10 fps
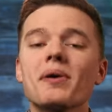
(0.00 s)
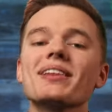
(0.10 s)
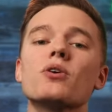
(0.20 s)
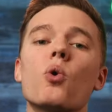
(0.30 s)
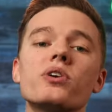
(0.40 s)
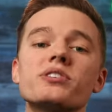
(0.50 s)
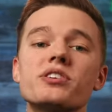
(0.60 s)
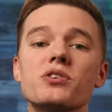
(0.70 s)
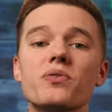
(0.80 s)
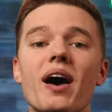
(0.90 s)
Well, in order
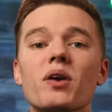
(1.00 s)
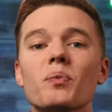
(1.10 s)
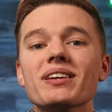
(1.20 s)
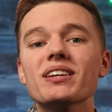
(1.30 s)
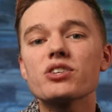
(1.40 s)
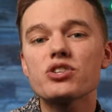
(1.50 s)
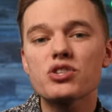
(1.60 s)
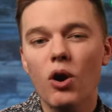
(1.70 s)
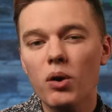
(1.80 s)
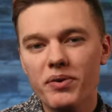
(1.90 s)
to do that, we need to
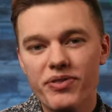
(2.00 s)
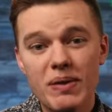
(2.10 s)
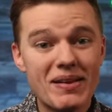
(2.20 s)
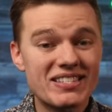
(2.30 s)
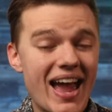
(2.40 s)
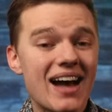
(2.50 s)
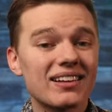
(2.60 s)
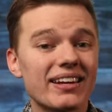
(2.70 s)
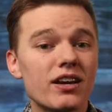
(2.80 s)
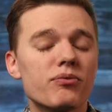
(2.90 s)
start with the
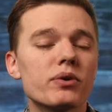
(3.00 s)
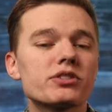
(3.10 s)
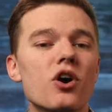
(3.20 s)
mentality of what's